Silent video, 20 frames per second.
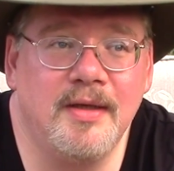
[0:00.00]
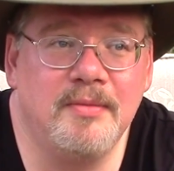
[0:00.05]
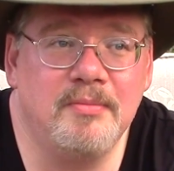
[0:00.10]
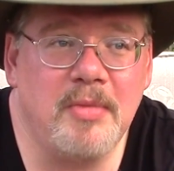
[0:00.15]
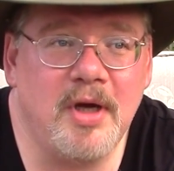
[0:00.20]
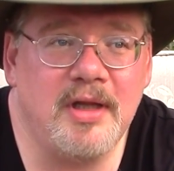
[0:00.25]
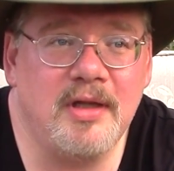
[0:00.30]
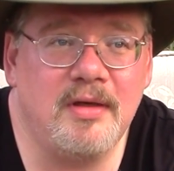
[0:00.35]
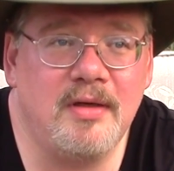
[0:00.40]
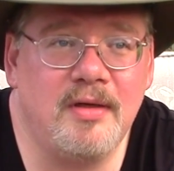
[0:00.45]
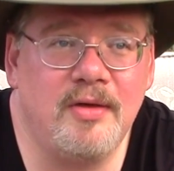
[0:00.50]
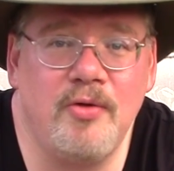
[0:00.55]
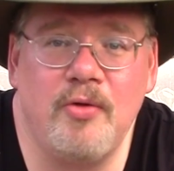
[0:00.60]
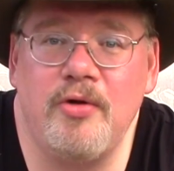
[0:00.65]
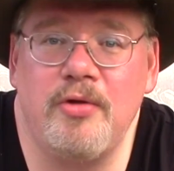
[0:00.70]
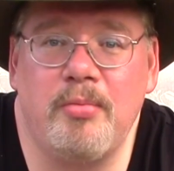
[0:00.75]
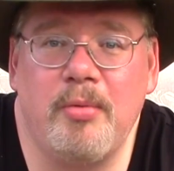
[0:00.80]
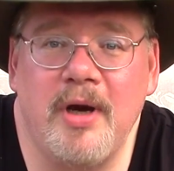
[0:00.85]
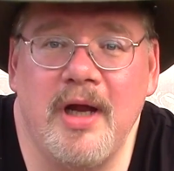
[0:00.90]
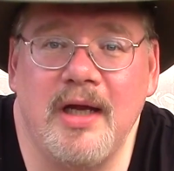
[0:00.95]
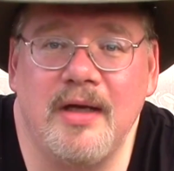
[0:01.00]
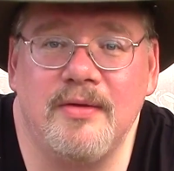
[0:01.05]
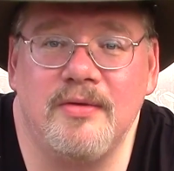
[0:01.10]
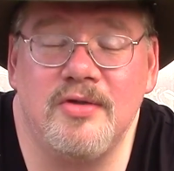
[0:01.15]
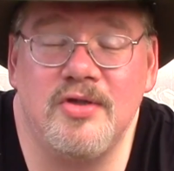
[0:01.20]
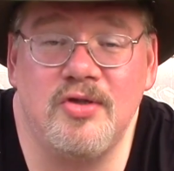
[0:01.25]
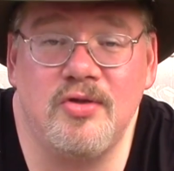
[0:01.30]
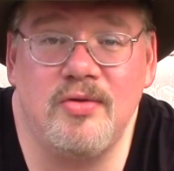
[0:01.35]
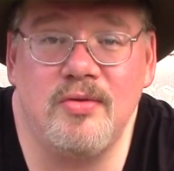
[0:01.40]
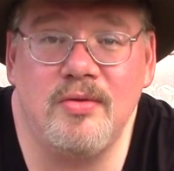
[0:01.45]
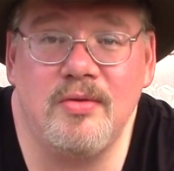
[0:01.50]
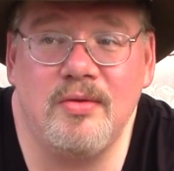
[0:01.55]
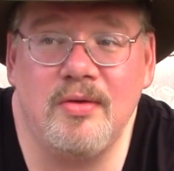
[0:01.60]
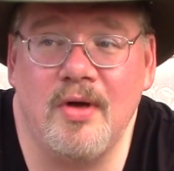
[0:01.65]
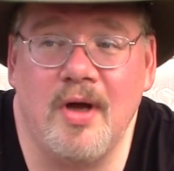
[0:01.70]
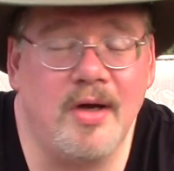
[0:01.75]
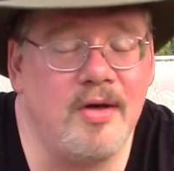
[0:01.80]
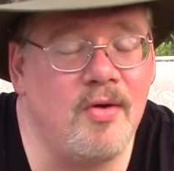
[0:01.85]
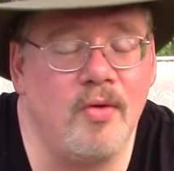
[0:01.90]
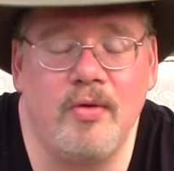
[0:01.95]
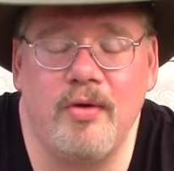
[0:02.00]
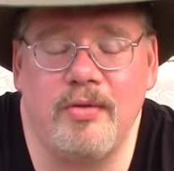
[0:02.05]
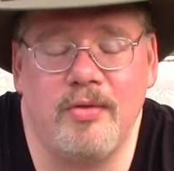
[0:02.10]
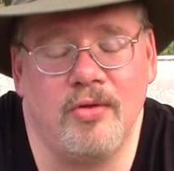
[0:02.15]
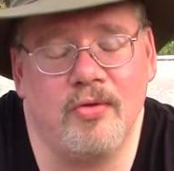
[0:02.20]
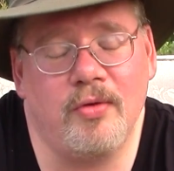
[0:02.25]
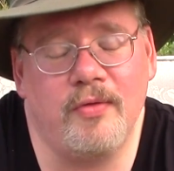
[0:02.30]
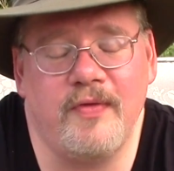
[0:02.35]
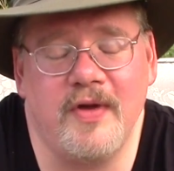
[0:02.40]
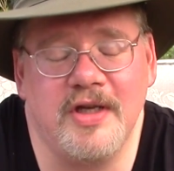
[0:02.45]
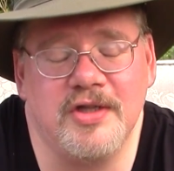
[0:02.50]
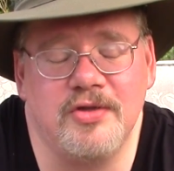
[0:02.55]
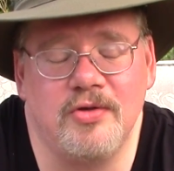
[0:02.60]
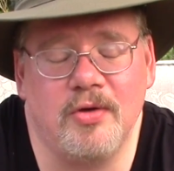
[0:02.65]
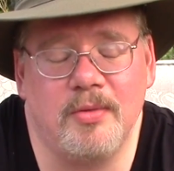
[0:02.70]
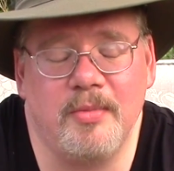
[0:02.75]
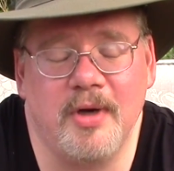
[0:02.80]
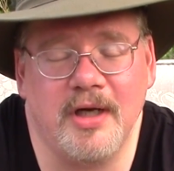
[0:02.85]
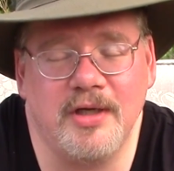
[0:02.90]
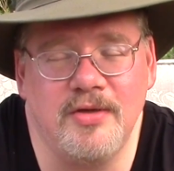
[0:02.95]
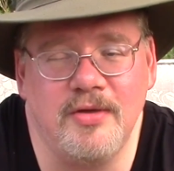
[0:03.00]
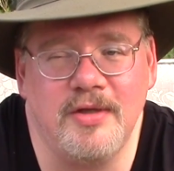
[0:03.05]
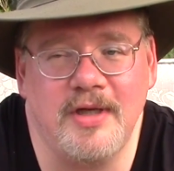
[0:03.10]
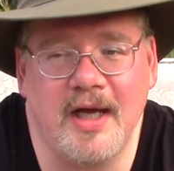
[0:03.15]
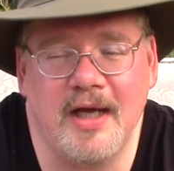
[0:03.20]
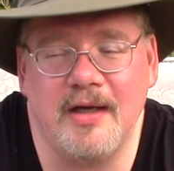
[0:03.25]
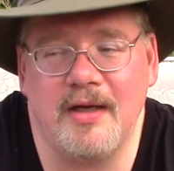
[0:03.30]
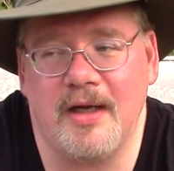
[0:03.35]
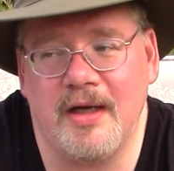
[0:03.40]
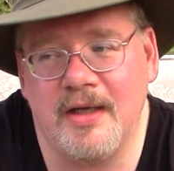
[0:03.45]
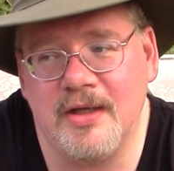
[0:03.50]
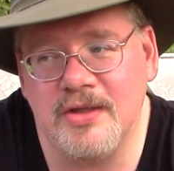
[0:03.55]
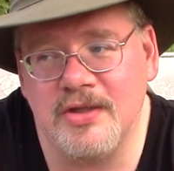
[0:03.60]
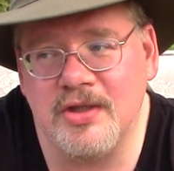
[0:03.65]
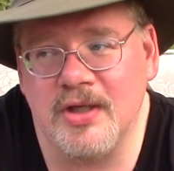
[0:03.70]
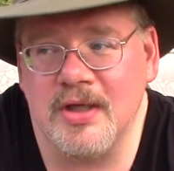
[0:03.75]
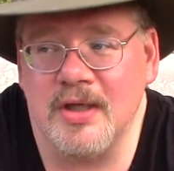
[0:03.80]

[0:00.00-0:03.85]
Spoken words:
my little North Face Stormbreak 2 tent is